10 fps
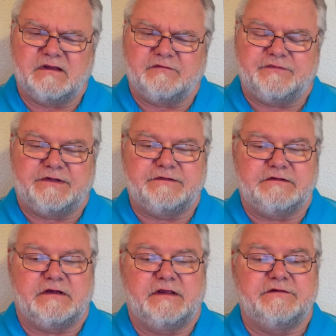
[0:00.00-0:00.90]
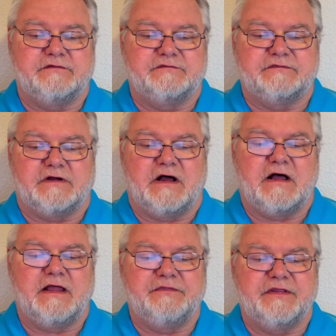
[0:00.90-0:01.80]
I found it kind of
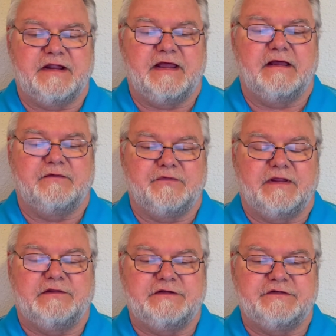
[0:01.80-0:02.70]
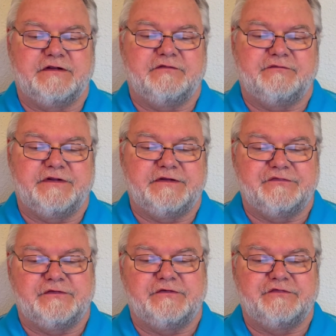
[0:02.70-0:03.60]
odd that I looked at other
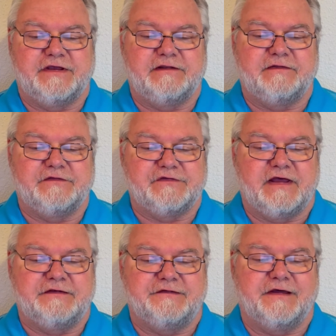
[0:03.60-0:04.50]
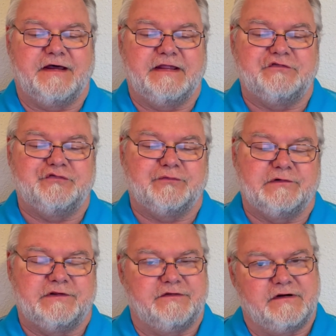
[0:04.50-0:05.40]
videos on her channel, and this guy died
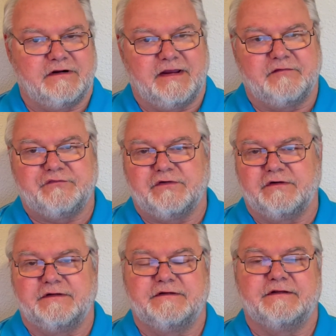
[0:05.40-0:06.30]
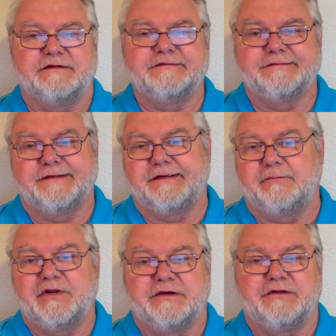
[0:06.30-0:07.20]
shortly thereafter. And hey,
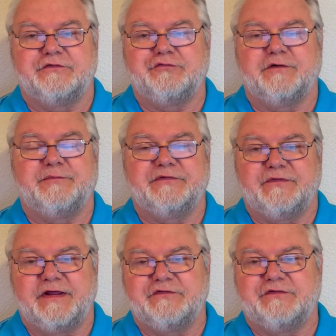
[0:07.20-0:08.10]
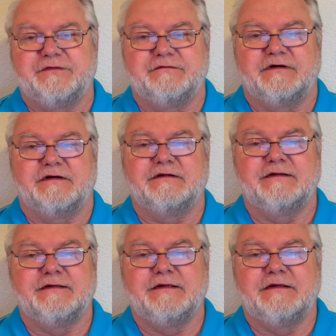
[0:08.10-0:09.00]
I'm not going to attribute that to
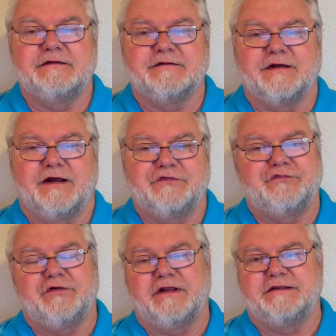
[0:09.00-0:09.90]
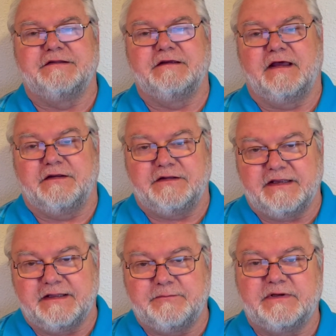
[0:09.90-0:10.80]
God striking the guy
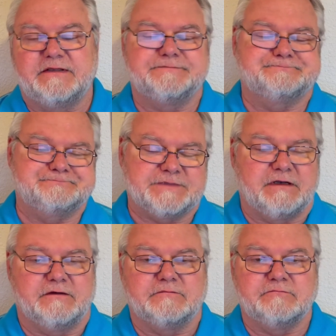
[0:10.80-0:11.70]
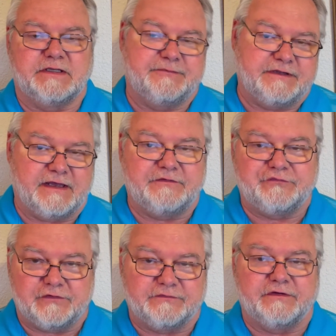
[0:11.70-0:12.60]
dead, but I don't know. Maybe God
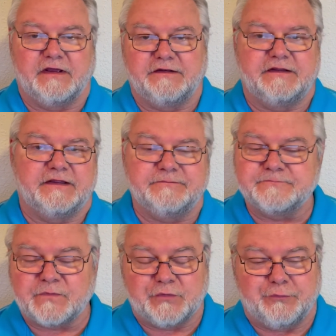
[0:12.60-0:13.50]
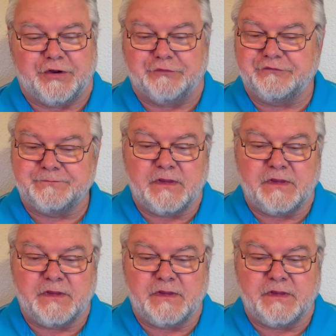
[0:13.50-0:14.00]
struck the guy dead. Who knows?